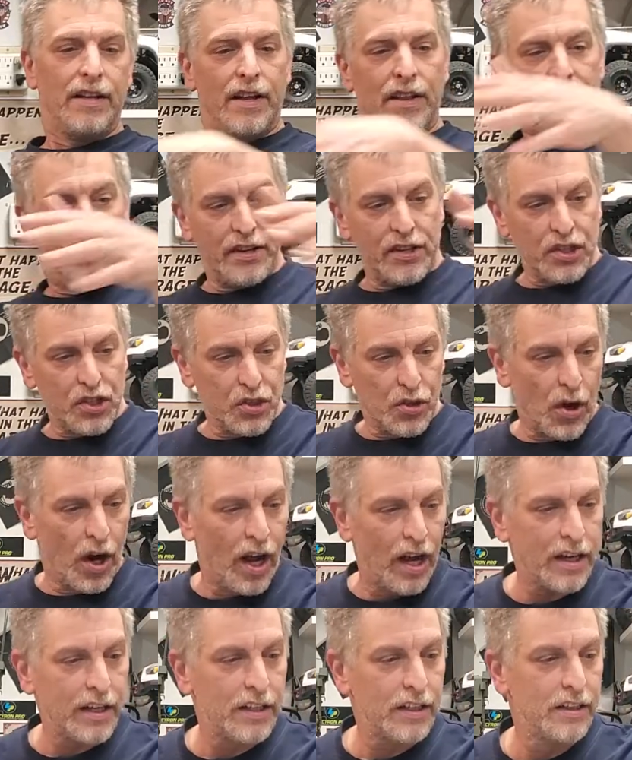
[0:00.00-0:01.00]
This
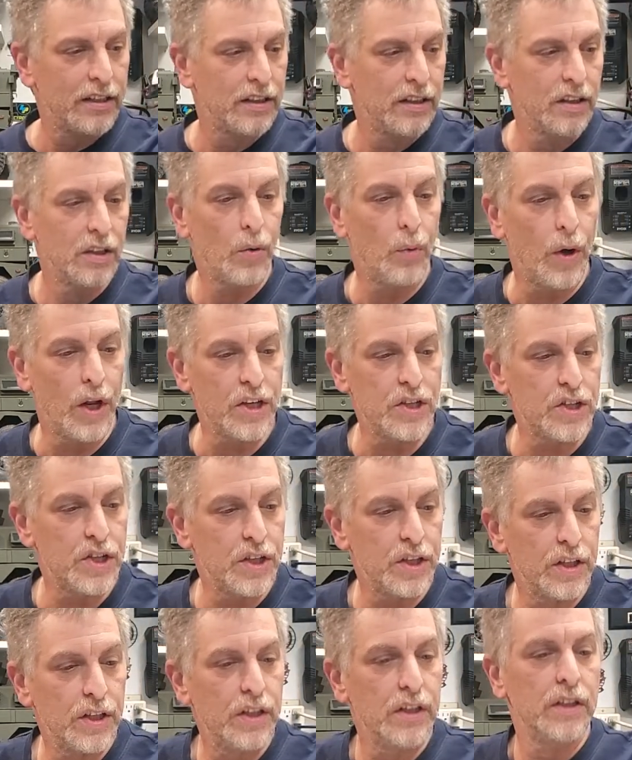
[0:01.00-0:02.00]
truck, which
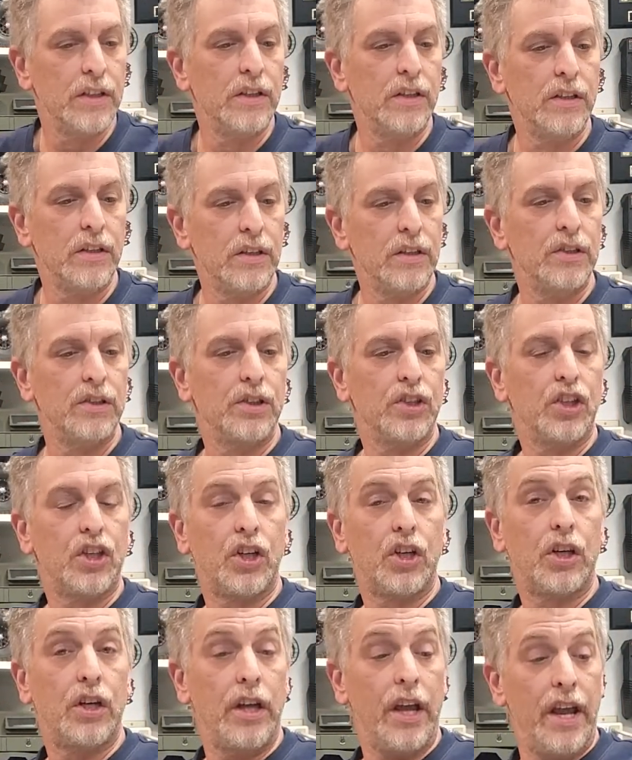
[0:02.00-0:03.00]

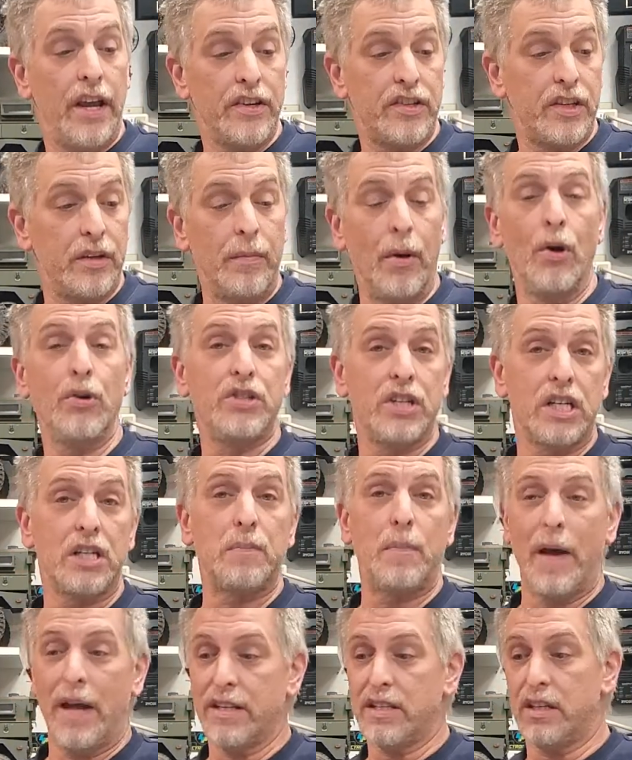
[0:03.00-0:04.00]
is the most
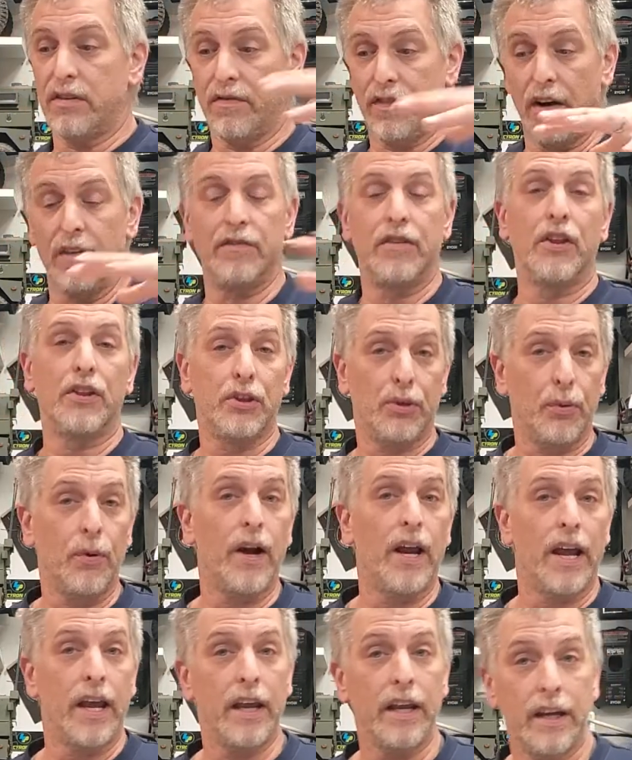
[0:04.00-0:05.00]
expensive of the
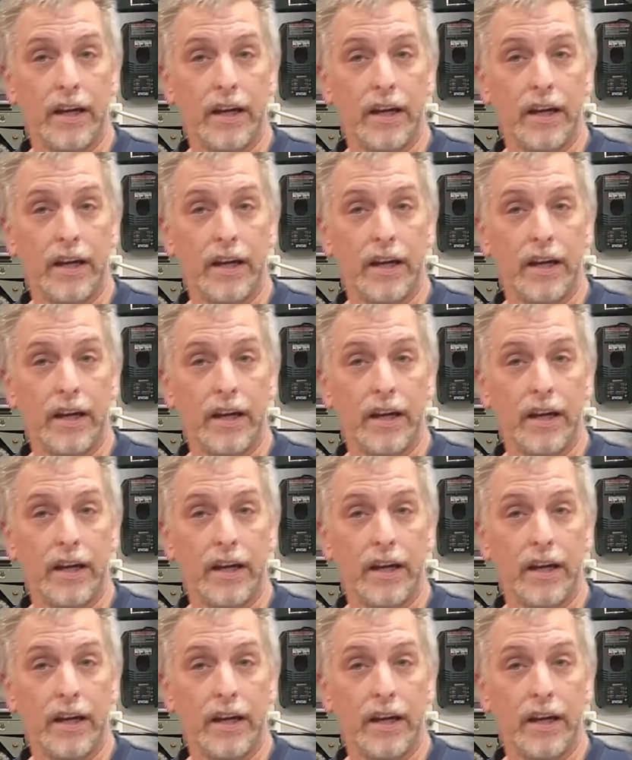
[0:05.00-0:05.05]
three,